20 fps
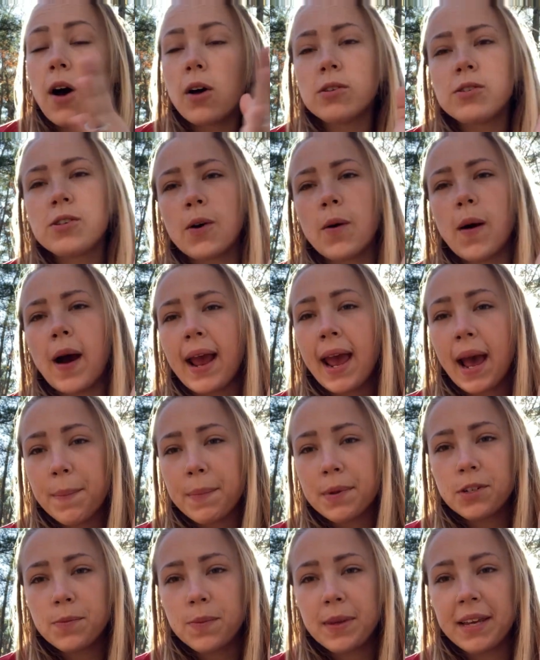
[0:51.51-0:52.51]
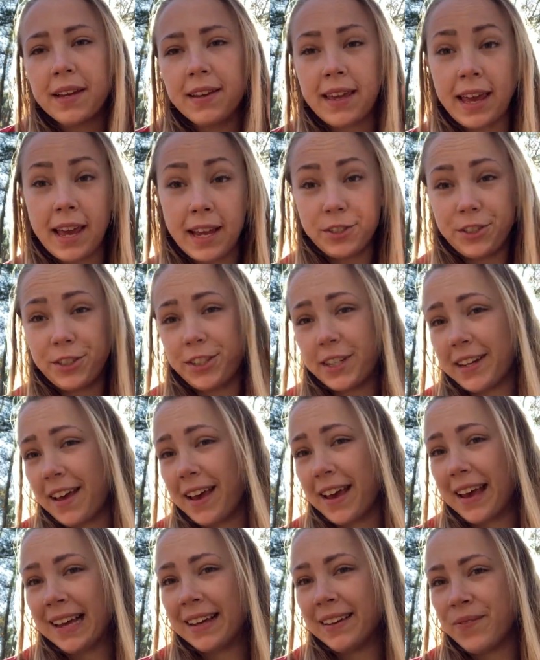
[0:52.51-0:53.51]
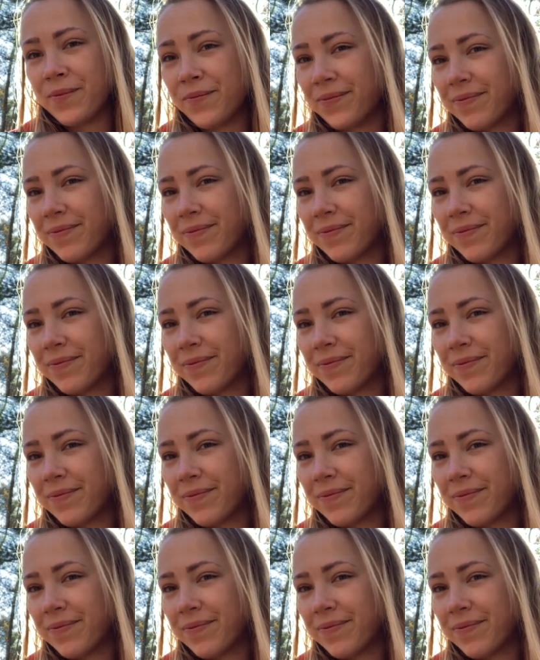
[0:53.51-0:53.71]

Also, I happen to be engaged today.